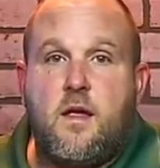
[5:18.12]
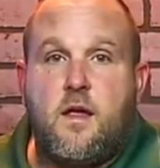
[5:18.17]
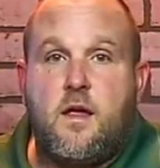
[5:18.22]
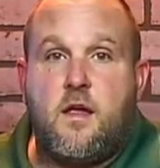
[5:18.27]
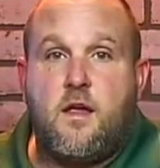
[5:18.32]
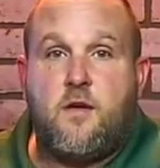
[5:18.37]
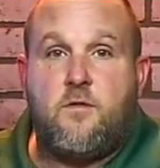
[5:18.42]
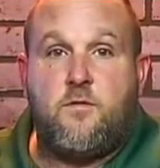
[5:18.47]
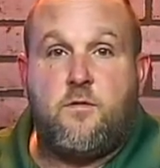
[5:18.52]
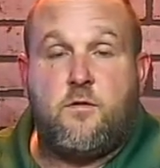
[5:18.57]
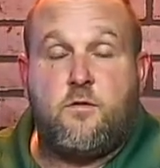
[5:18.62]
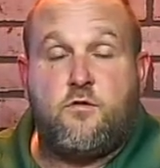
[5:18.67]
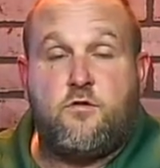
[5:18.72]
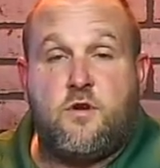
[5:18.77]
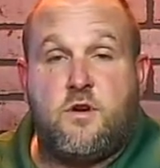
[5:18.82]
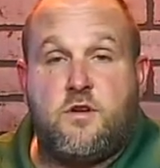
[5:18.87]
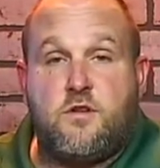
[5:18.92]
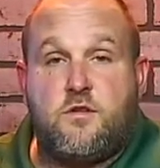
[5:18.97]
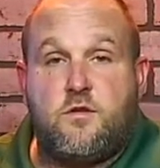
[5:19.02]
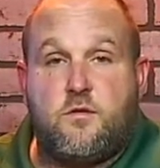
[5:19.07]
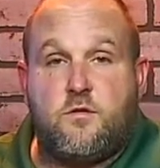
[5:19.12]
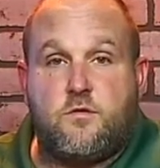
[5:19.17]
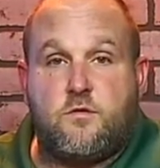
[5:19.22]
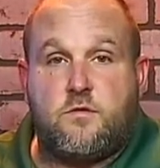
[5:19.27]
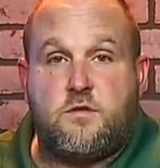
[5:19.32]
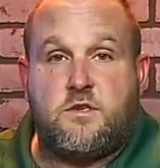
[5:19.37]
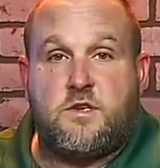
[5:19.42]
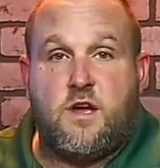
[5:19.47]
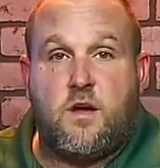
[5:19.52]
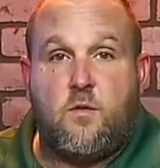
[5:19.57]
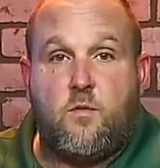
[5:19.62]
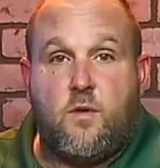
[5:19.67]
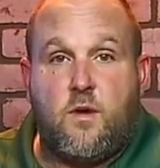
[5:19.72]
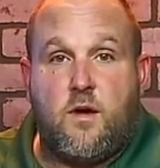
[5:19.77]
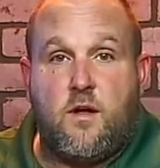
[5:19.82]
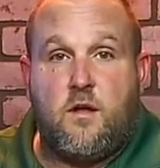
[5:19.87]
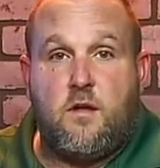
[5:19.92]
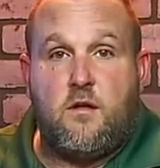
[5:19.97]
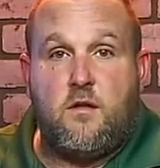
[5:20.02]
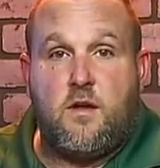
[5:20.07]
If your transducer is set
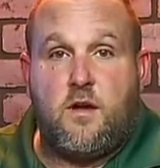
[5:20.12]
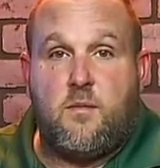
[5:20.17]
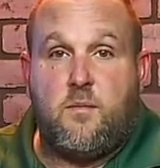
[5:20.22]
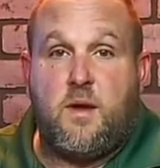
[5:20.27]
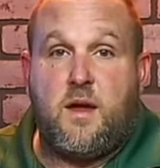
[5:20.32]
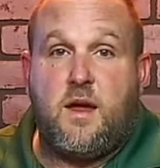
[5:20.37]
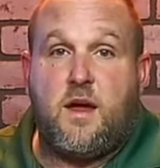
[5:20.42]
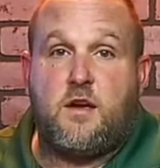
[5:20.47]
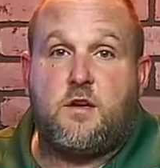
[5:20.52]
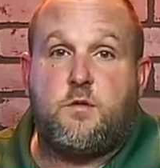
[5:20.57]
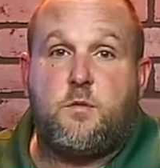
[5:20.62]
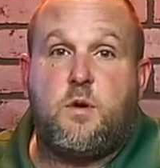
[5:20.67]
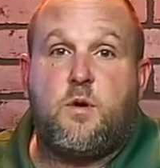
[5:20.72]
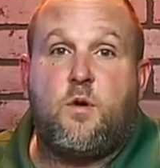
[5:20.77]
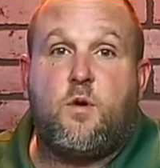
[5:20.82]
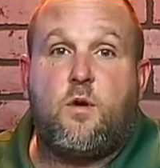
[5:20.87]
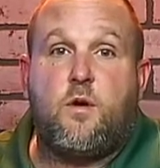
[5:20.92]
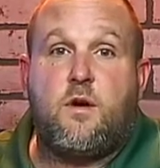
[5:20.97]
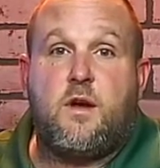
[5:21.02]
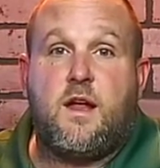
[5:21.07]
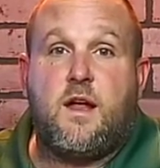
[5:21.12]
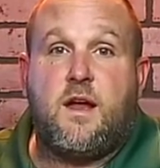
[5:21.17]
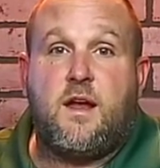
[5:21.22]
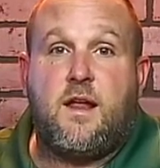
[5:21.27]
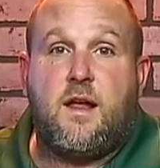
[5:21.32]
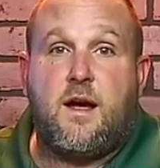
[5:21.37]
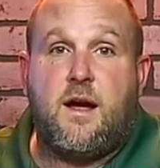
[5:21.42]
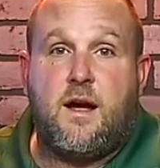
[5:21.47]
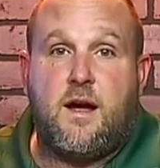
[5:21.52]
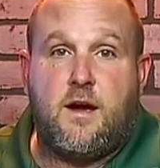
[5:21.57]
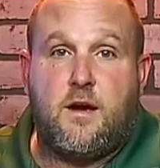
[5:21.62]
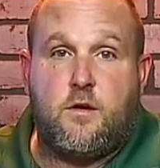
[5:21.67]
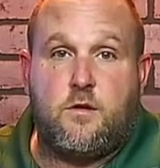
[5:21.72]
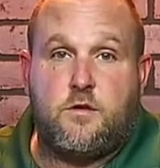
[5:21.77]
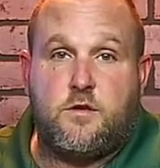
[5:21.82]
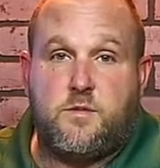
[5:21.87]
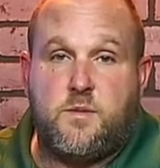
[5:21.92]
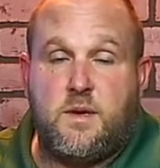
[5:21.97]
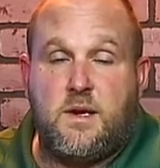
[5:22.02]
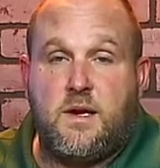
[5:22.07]
well, it may actually record at a higher
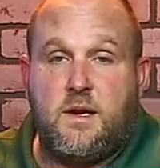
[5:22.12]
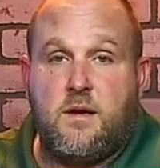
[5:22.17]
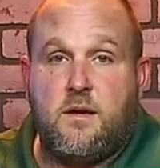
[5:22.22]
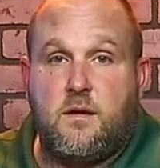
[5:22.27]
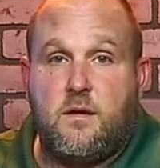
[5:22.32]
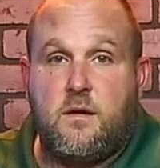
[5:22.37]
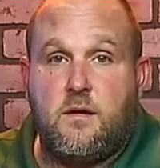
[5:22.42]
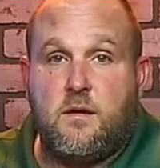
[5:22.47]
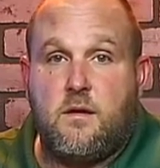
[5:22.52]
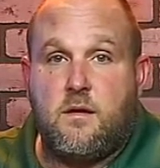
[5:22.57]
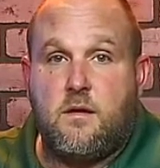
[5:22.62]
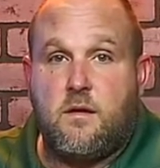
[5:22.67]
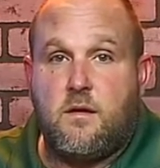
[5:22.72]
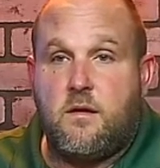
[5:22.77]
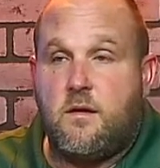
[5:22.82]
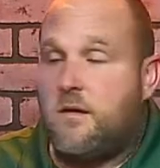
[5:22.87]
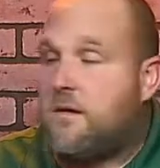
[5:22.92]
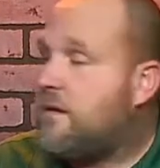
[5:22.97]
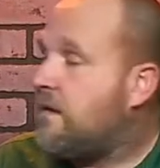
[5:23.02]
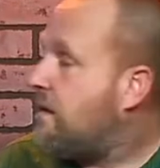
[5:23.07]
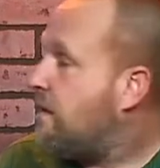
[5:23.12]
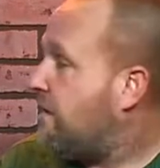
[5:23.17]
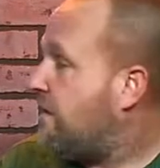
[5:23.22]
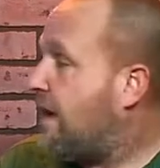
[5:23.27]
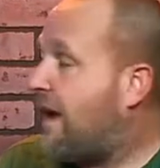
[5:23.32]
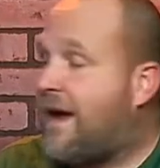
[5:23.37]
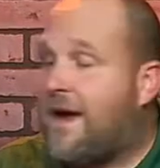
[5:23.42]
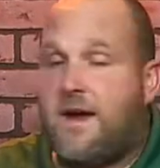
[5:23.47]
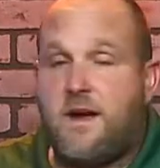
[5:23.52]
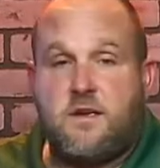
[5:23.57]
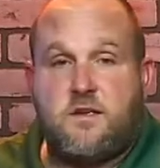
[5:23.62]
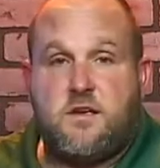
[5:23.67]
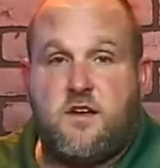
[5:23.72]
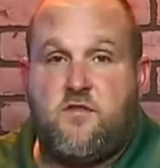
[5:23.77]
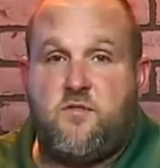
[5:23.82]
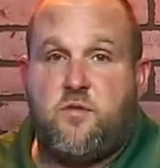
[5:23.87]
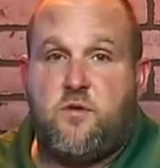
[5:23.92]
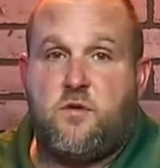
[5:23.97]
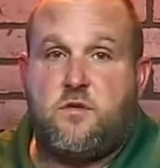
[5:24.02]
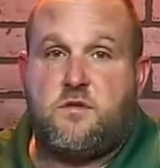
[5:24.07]
speed. The highest
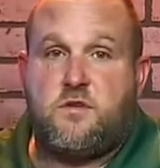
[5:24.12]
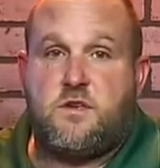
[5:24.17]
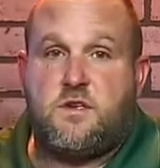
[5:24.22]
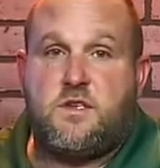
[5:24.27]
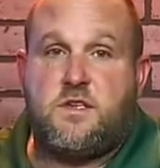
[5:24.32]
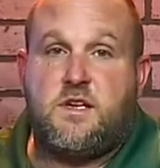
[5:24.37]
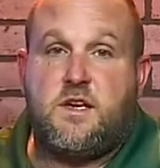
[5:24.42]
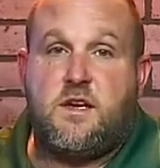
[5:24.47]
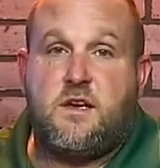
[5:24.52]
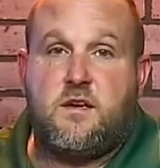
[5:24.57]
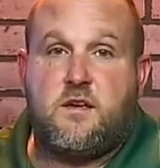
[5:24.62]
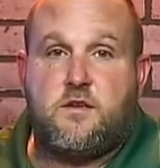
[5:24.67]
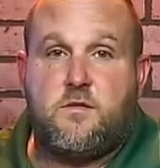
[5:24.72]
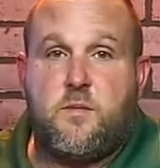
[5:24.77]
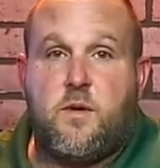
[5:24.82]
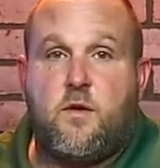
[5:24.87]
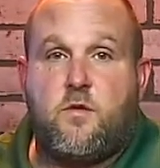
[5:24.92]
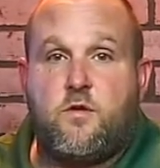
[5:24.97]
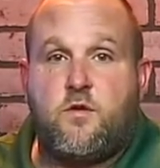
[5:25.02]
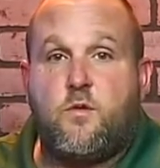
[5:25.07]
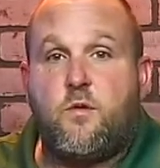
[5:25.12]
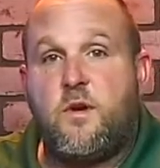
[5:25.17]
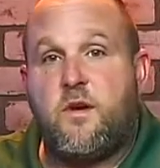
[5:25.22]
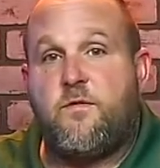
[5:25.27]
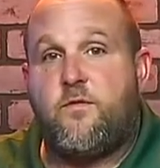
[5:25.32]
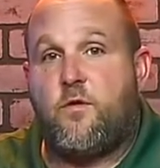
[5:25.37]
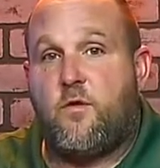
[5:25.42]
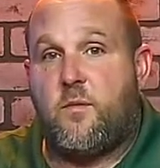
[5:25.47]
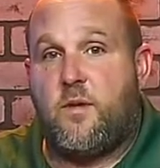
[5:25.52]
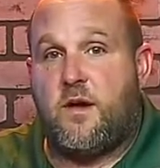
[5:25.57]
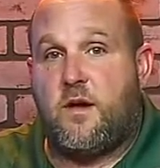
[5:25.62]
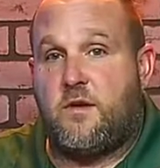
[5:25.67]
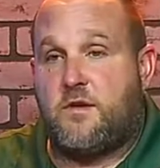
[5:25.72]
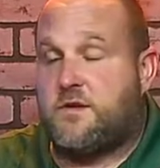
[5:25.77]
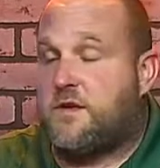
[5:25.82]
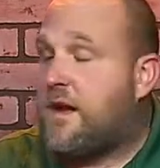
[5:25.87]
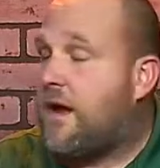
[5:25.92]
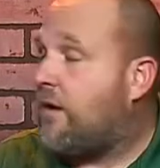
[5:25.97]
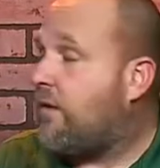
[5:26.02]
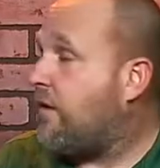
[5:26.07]
I've personally seen is about 24
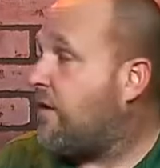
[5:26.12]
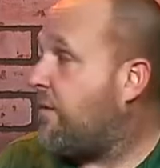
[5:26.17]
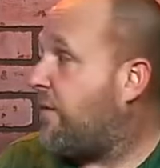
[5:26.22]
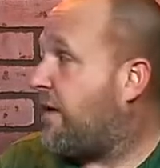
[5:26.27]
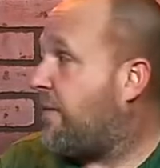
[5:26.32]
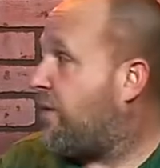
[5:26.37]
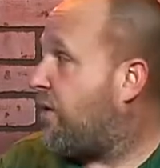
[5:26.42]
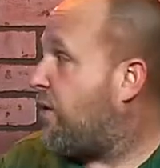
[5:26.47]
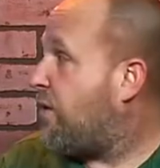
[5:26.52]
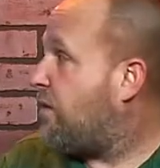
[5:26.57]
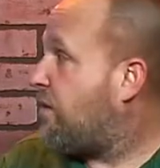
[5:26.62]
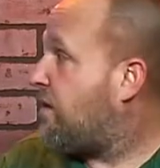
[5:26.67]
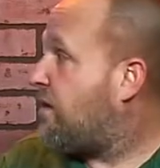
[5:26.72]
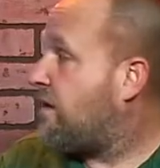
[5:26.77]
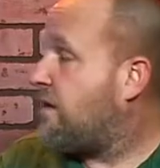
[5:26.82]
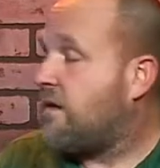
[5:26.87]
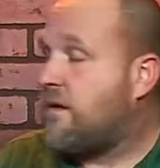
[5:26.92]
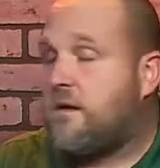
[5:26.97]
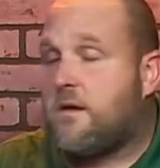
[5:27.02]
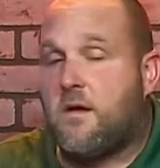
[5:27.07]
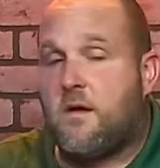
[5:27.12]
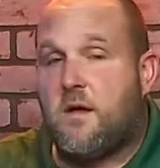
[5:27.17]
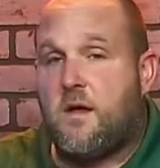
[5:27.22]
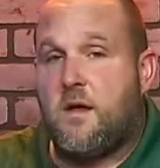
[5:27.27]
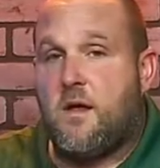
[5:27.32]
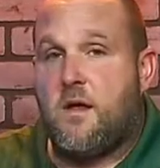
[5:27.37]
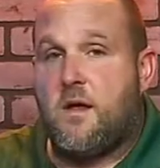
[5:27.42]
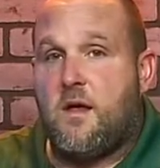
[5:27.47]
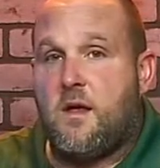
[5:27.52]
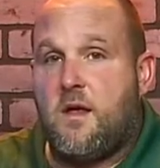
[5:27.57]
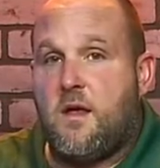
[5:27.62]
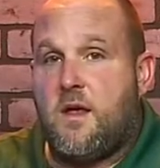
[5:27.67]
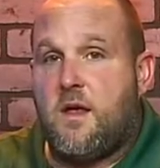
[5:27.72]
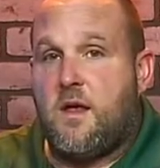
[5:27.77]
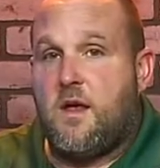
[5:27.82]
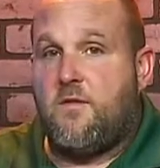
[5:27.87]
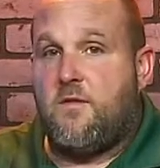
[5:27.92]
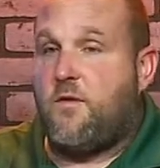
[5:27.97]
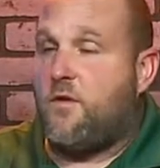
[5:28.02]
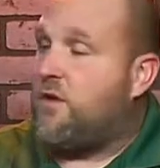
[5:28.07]
miles an hour on my boat.
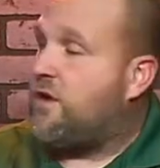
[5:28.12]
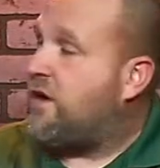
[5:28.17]
If